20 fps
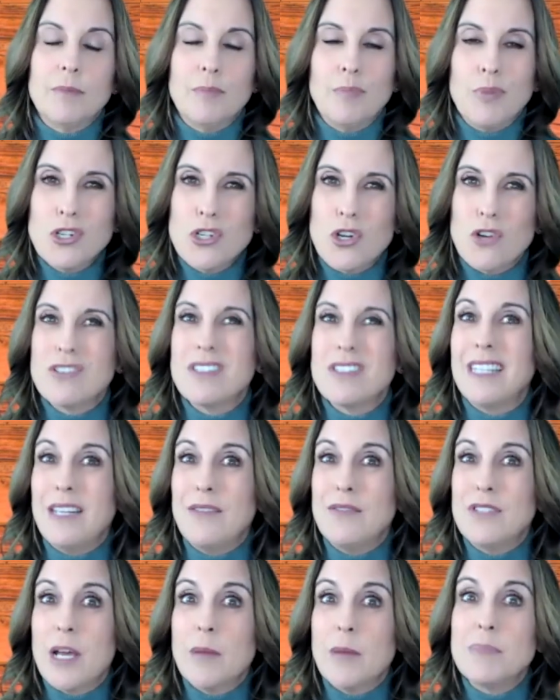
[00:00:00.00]
push our
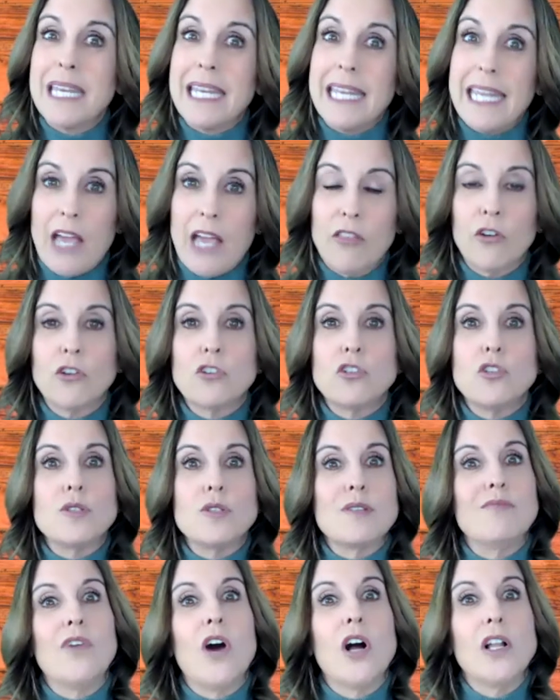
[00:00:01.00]
sleeves up together, do
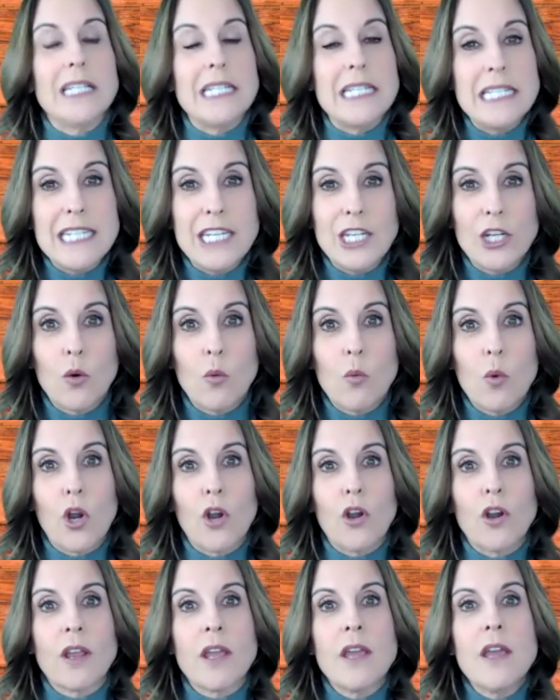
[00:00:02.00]
some volunteer
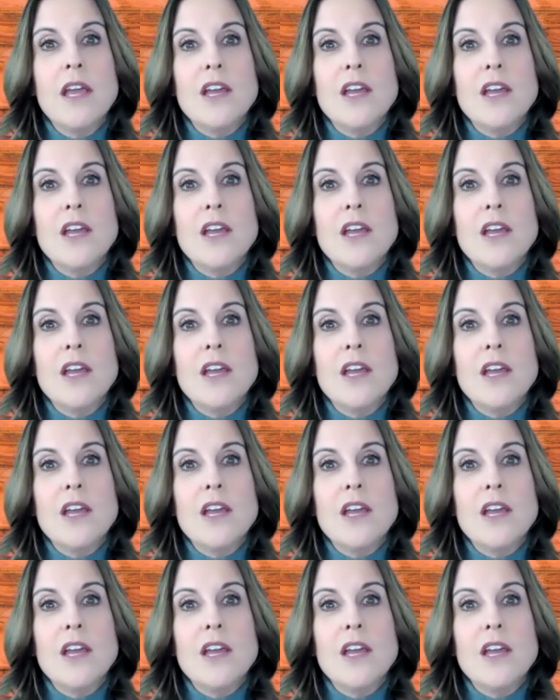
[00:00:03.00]
work.